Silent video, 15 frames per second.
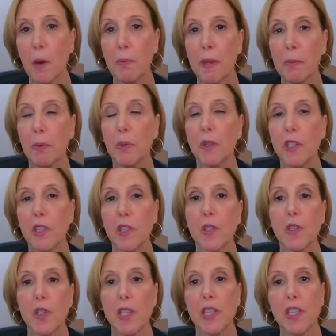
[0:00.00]
how people would
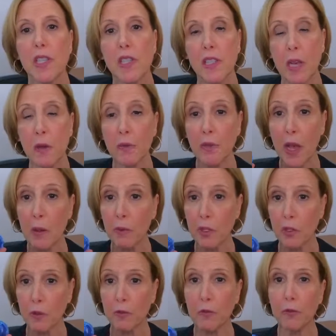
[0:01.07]
use this is they would
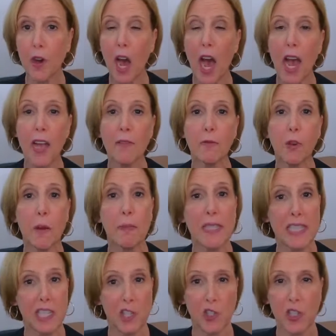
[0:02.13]
do 5
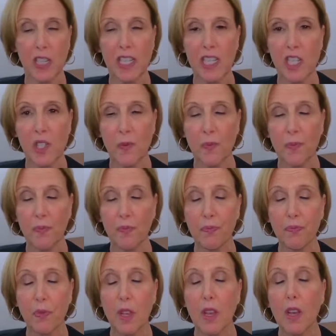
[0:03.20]
repetitions
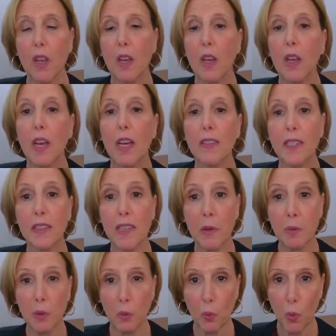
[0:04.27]
and then they
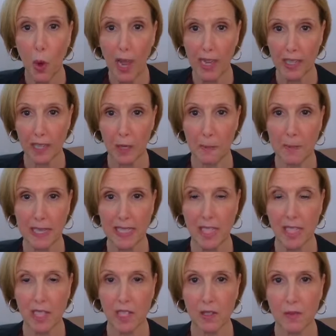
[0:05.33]
would wait a
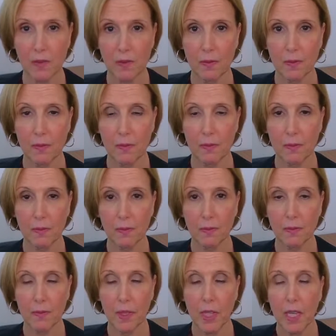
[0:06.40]
minute.
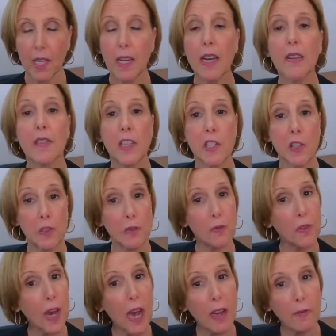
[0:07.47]
And then do
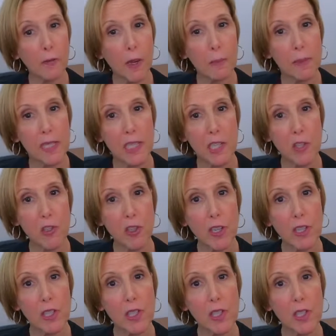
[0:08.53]
5
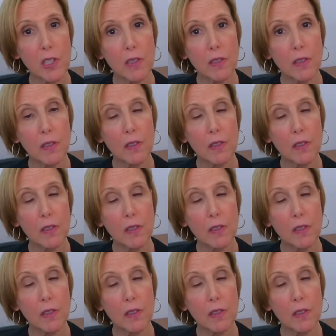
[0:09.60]
repetitions